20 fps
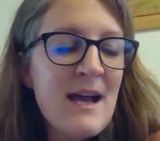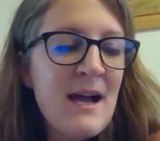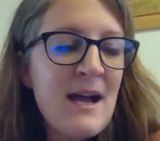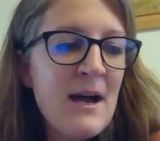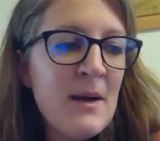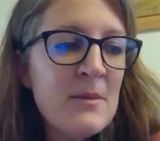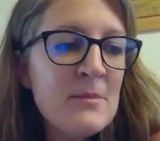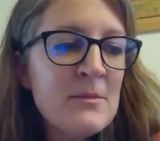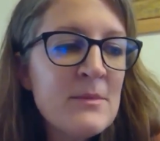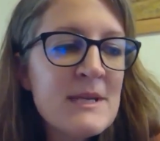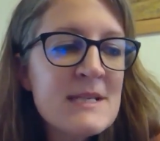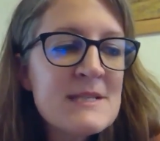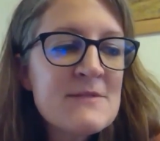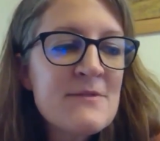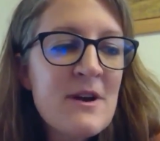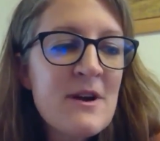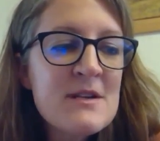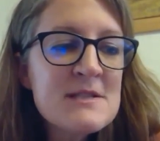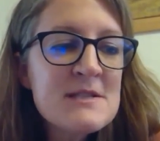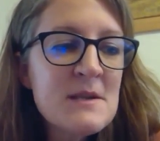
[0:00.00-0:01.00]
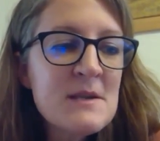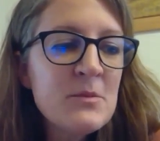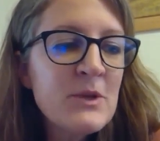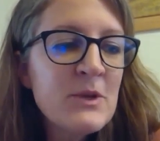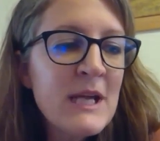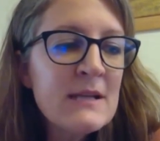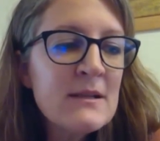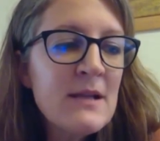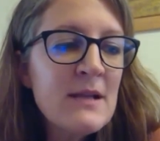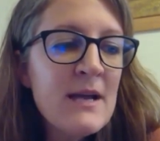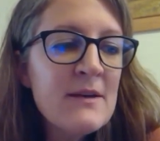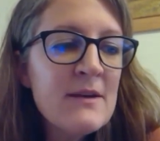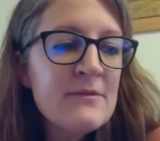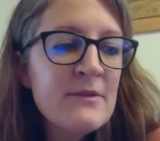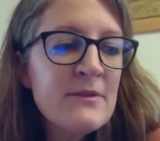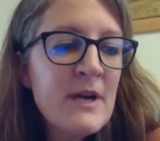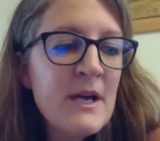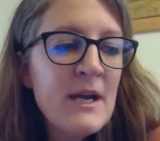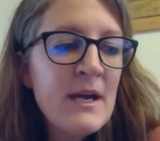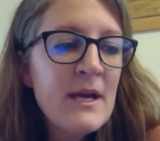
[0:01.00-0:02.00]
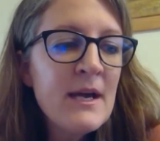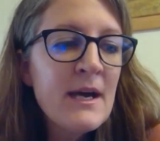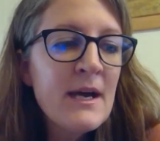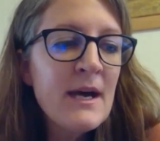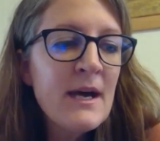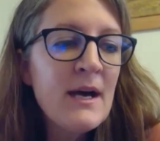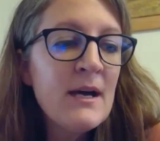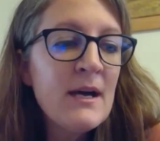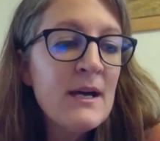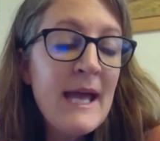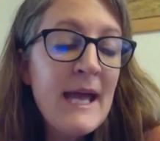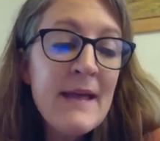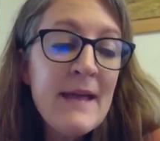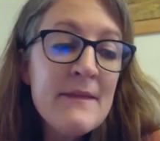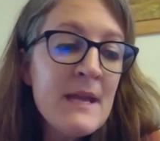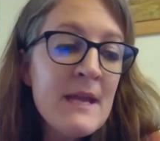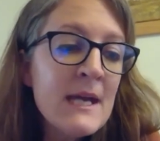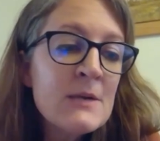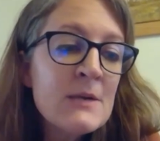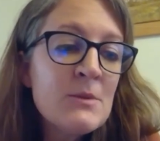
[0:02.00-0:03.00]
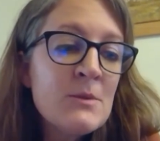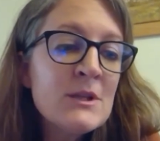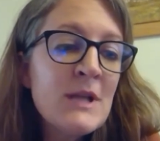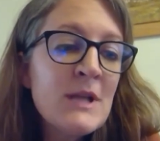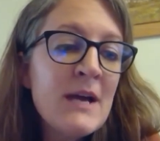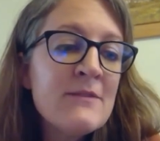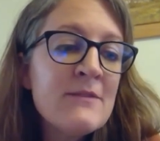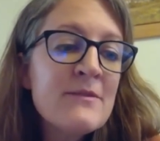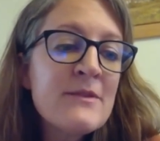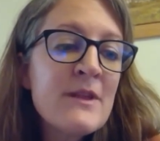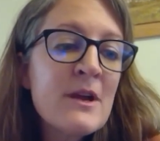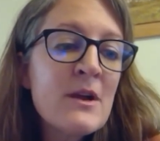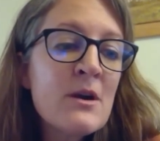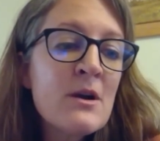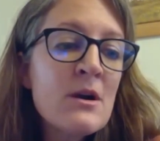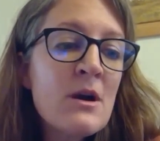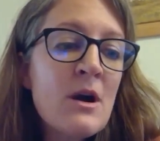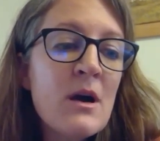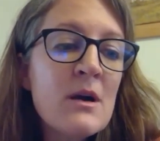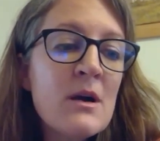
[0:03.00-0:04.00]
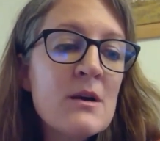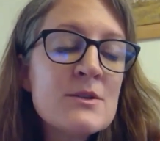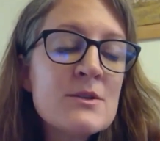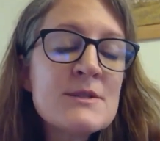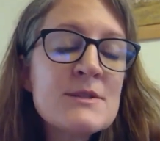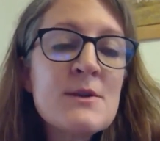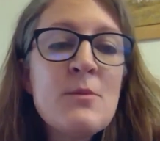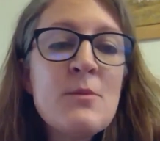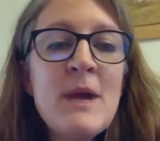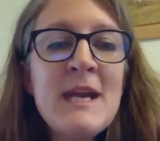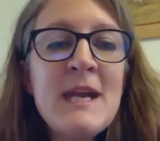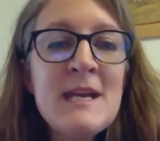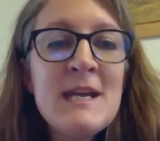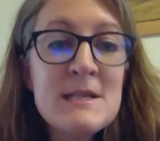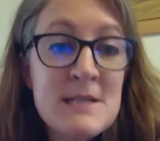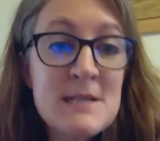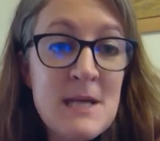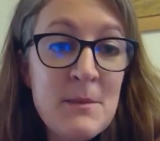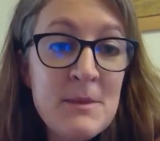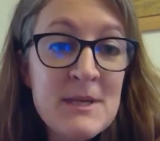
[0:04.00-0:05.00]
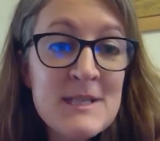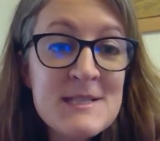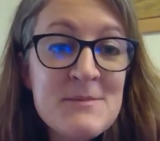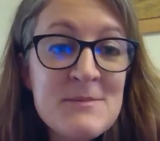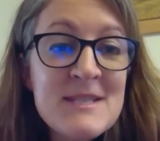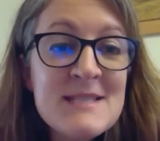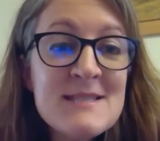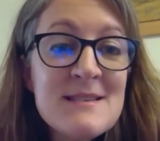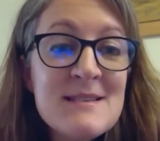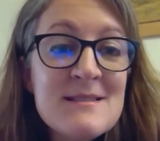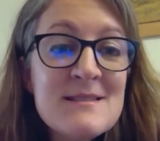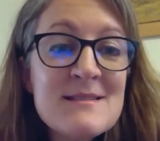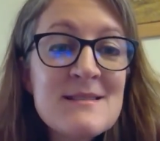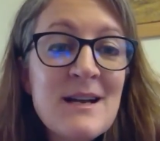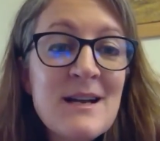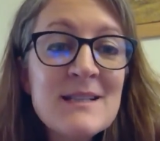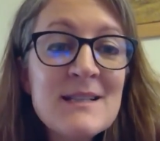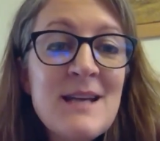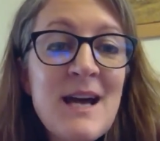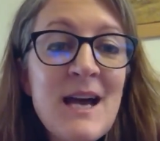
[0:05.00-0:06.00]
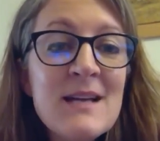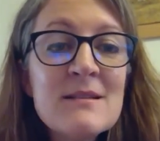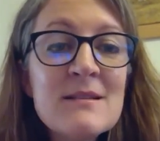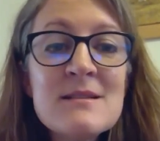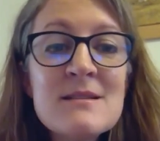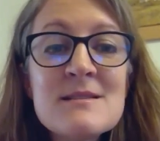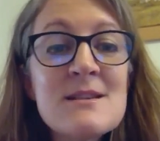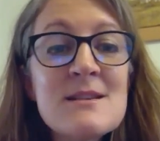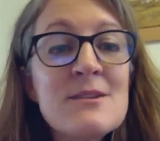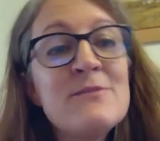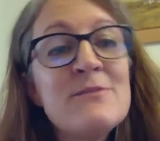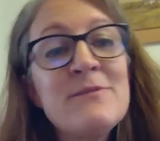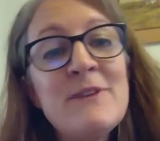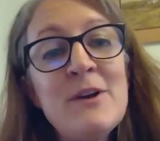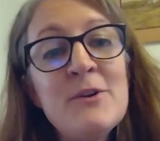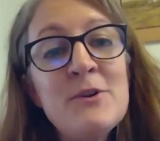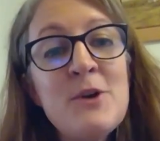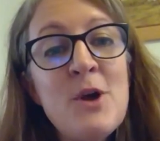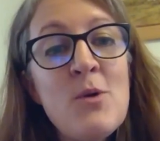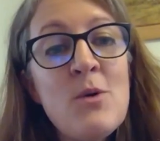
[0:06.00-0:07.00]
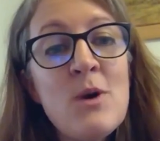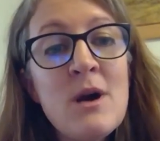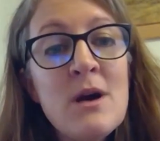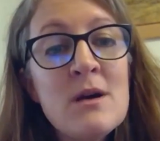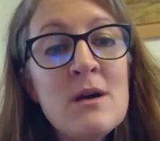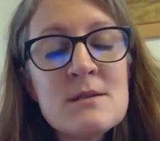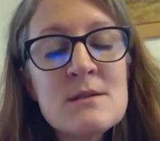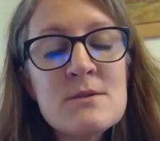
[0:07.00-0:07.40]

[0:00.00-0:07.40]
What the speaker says: As far as the plant life and the animal life, there are so many endemic species on the islands that are found nowhere else.